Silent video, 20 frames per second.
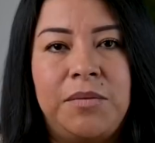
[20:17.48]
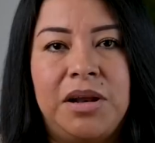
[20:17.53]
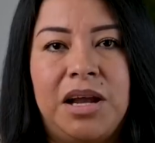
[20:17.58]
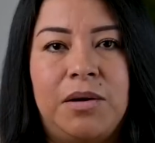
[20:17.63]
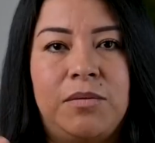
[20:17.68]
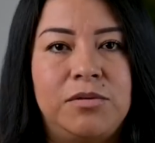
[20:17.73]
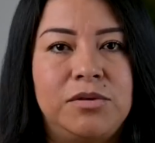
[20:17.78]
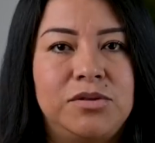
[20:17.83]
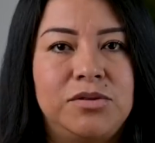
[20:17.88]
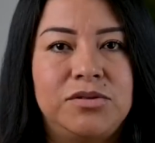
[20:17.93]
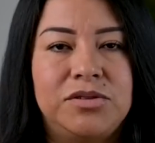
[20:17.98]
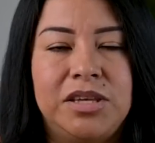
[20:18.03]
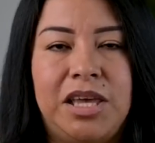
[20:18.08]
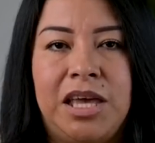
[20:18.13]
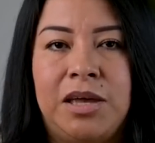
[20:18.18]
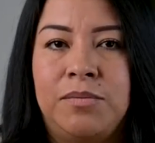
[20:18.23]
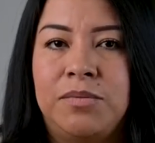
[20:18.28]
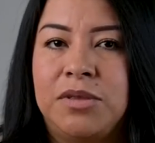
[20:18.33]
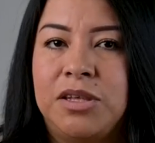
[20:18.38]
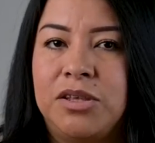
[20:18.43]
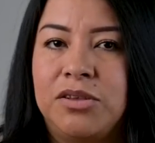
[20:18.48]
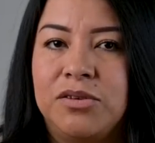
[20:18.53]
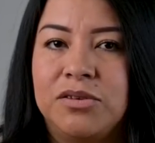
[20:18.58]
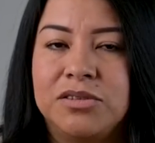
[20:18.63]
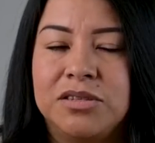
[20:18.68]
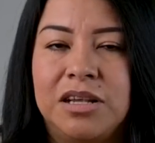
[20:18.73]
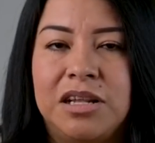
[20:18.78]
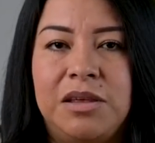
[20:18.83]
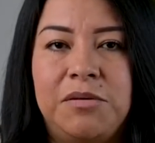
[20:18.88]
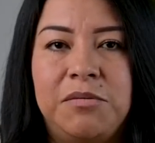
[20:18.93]
and I would just empty
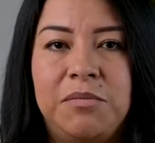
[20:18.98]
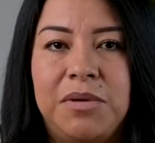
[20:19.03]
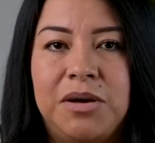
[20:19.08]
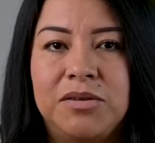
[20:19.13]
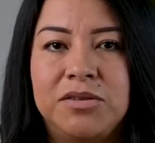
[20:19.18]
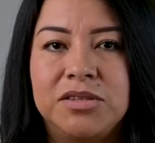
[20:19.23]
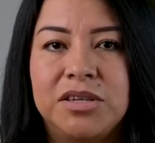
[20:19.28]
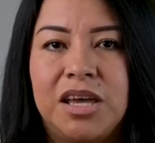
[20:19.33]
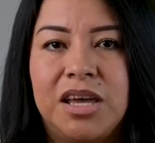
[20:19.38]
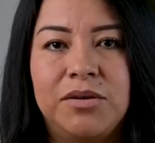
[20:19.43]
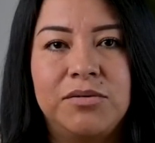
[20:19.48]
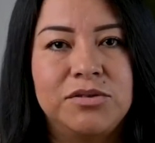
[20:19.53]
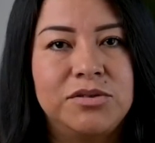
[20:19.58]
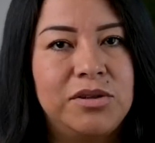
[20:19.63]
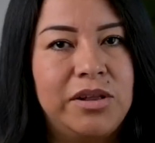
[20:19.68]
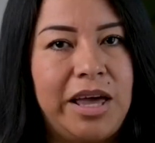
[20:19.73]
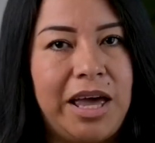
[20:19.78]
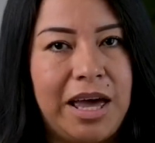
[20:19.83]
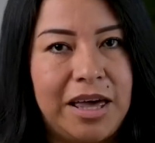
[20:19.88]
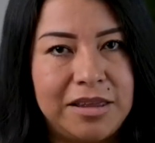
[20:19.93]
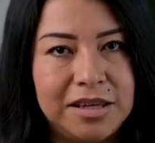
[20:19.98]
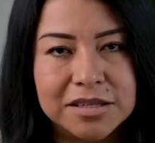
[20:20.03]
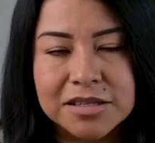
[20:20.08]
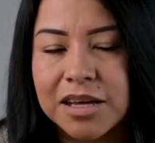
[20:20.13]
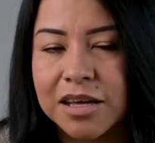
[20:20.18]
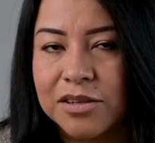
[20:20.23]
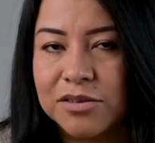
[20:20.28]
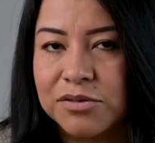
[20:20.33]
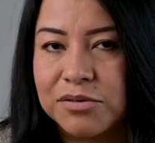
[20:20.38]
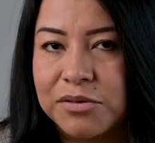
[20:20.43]
those and leave them outside until I had the
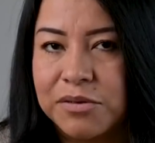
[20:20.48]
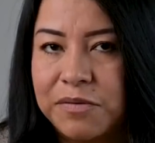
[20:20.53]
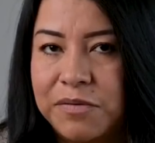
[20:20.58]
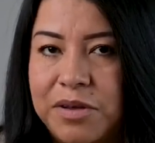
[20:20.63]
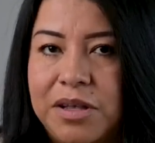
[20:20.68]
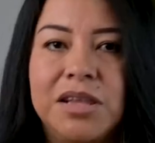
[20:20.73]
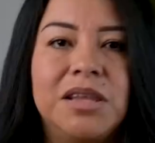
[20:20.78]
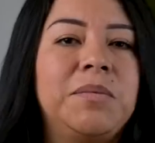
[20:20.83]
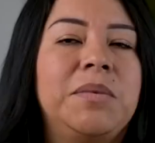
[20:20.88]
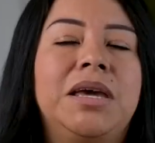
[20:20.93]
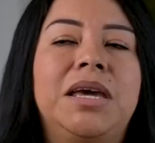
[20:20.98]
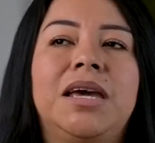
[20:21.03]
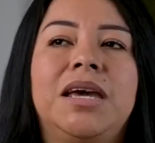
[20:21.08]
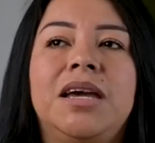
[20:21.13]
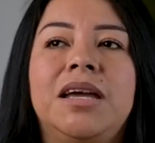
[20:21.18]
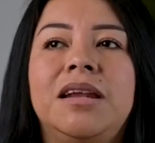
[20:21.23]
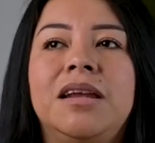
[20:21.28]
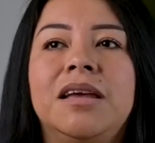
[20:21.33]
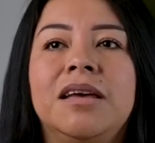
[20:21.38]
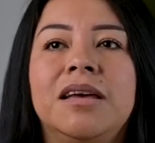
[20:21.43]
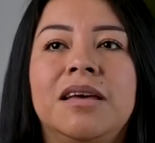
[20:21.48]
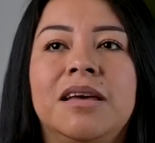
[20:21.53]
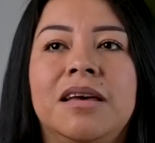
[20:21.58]
time to refill them again.